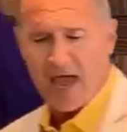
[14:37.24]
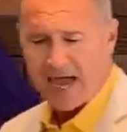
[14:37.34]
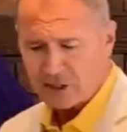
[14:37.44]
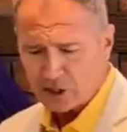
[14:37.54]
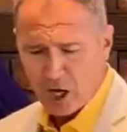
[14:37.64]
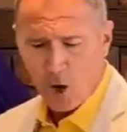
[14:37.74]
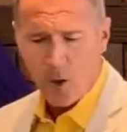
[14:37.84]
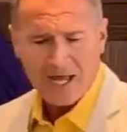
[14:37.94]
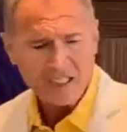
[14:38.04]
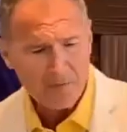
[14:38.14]
And so
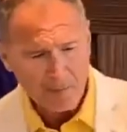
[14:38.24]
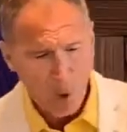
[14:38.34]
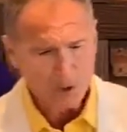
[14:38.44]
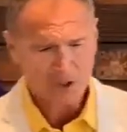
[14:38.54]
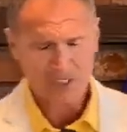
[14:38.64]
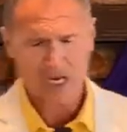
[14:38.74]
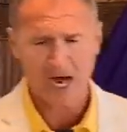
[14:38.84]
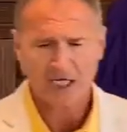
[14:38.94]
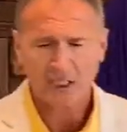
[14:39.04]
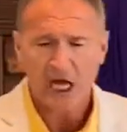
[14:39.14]
it's important to
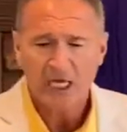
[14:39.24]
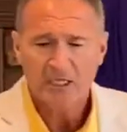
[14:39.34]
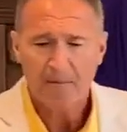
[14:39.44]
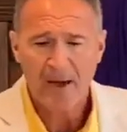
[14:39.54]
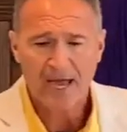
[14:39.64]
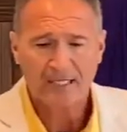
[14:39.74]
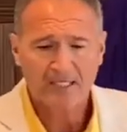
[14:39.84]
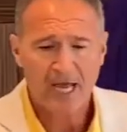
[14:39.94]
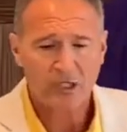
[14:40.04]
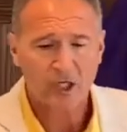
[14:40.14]
us to pay
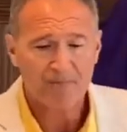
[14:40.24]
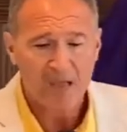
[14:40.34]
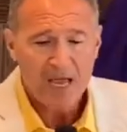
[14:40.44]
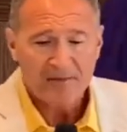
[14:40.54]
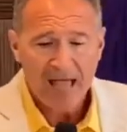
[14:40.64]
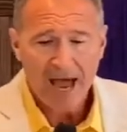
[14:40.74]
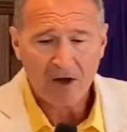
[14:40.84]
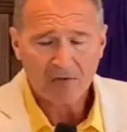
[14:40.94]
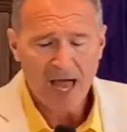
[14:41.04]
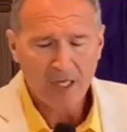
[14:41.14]
attention. Now,
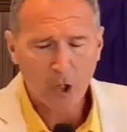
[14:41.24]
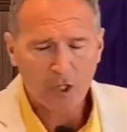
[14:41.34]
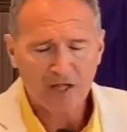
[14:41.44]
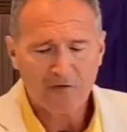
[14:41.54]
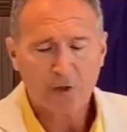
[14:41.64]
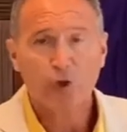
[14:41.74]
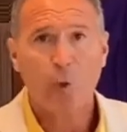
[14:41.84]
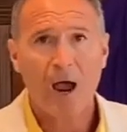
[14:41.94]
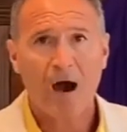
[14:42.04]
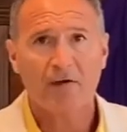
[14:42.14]
now look at verse
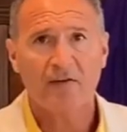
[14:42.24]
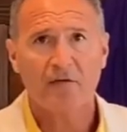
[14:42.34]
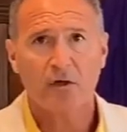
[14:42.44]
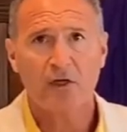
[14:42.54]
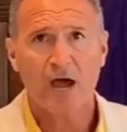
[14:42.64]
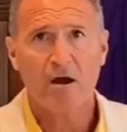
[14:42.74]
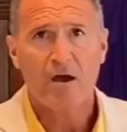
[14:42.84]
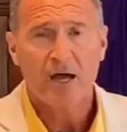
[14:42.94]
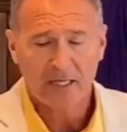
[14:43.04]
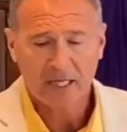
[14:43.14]
twelve. If you're there,
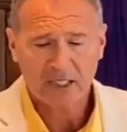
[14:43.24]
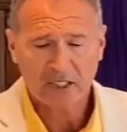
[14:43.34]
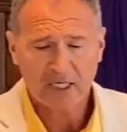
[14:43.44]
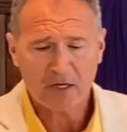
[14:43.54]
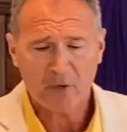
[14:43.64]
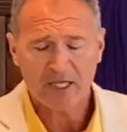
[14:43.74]
let's see what he